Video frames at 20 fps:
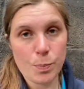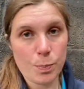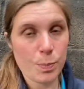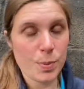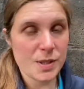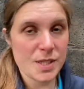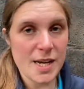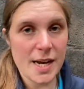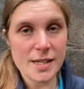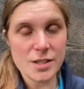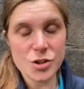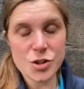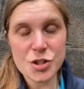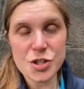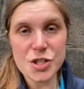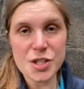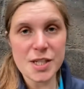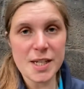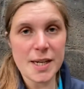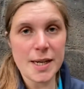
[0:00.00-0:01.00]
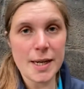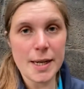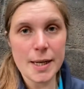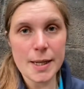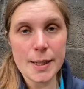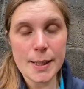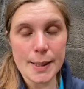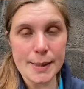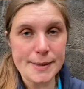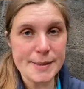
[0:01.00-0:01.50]

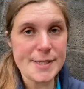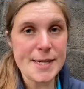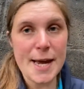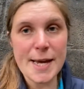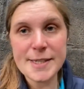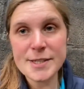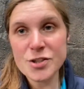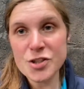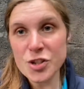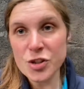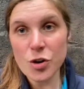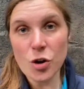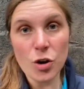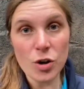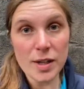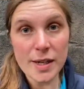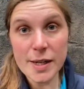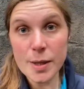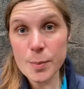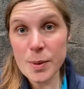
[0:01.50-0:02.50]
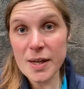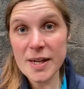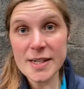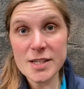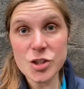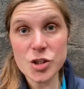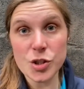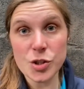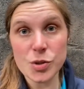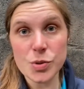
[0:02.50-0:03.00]
potentially like tendon or ligament
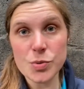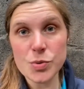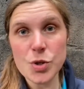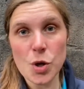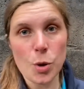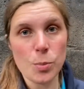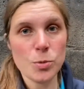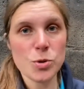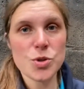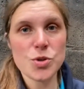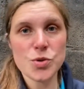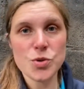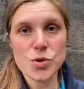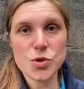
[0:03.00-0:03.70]
issues or muscle